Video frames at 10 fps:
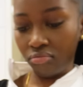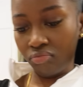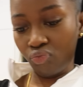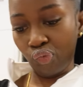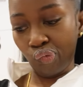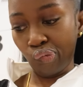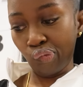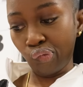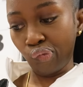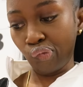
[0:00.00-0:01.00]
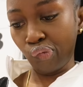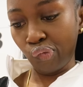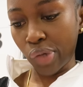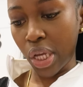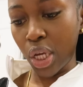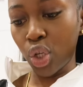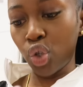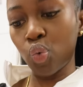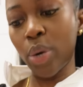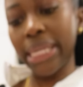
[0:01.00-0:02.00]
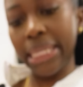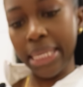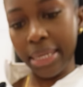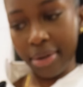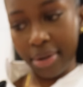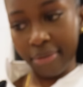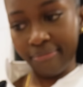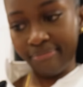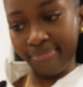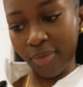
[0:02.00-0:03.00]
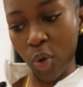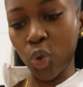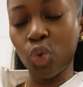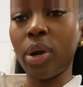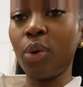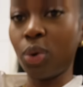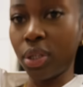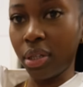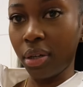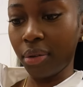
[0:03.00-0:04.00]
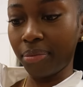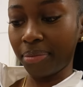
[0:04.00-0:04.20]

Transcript: Hmm. Do I need her or do I want her?